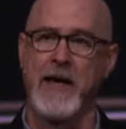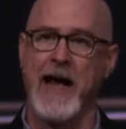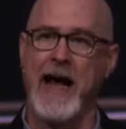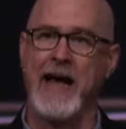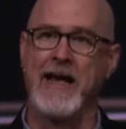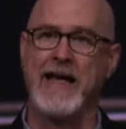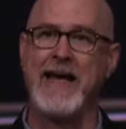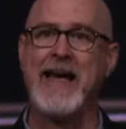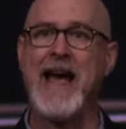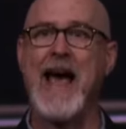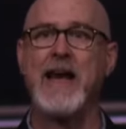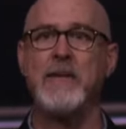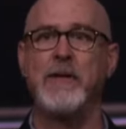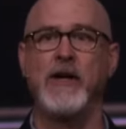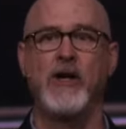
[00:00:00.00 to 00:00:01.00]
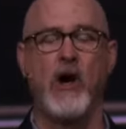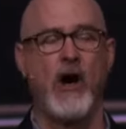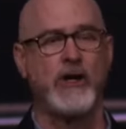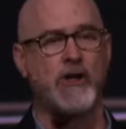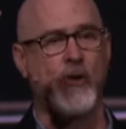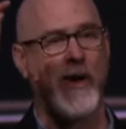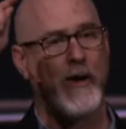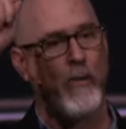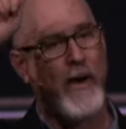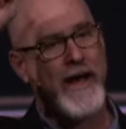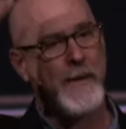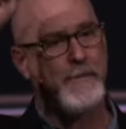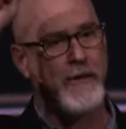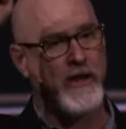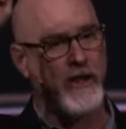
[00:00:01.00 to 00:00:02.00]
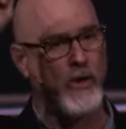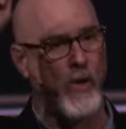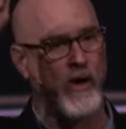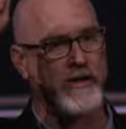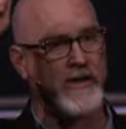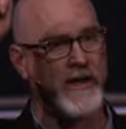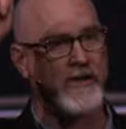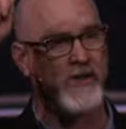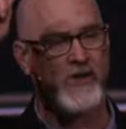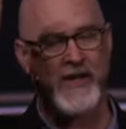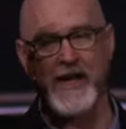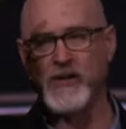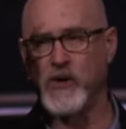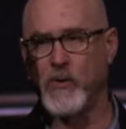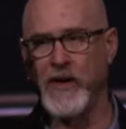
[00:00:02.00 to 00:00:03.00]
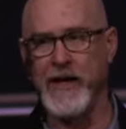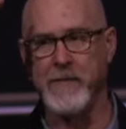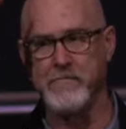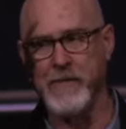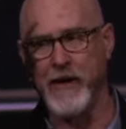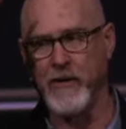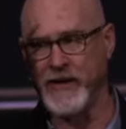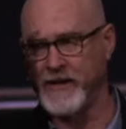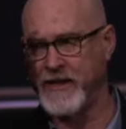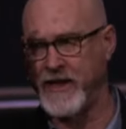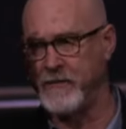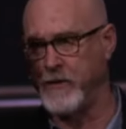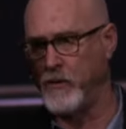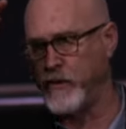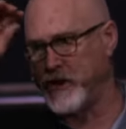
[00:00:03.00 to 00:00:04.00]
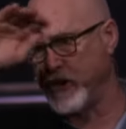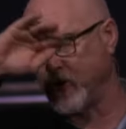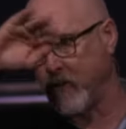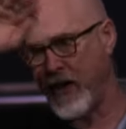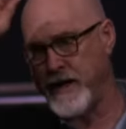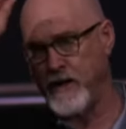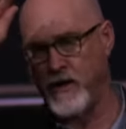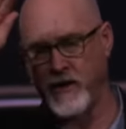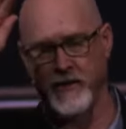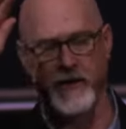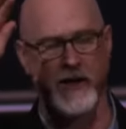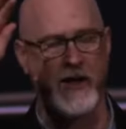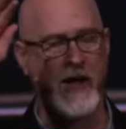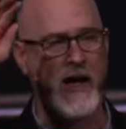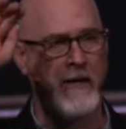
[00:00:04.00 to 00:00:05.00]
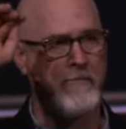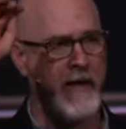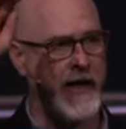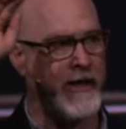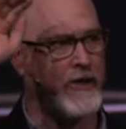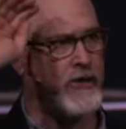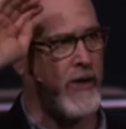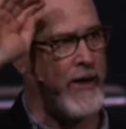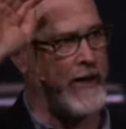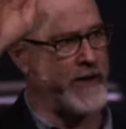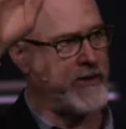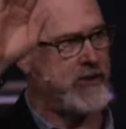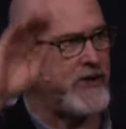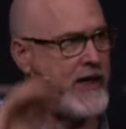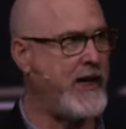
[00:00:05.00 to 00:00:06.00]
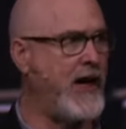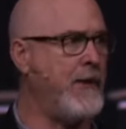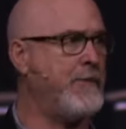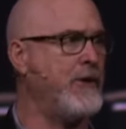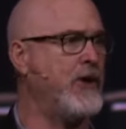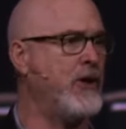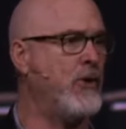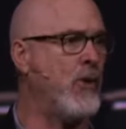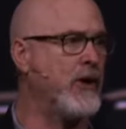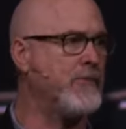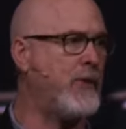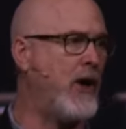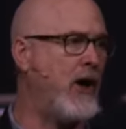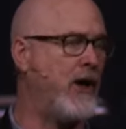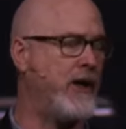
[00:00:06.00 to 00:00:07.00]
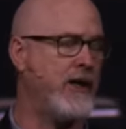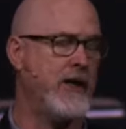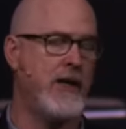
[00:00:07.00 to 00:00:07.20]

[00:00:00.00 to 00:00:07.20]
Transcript: And he had him incarcerated way up in the north at Caesarea Maritima, which is right on the Mediterranean Sea up in the north part